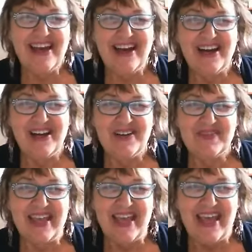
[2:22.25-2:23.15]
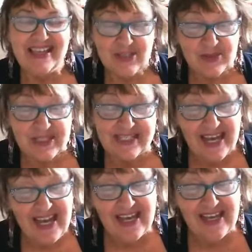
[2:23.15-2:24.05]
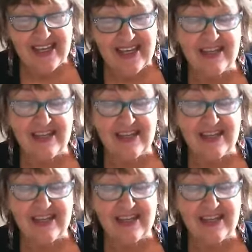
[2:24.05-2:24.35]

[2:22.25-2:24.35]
Um, and so today,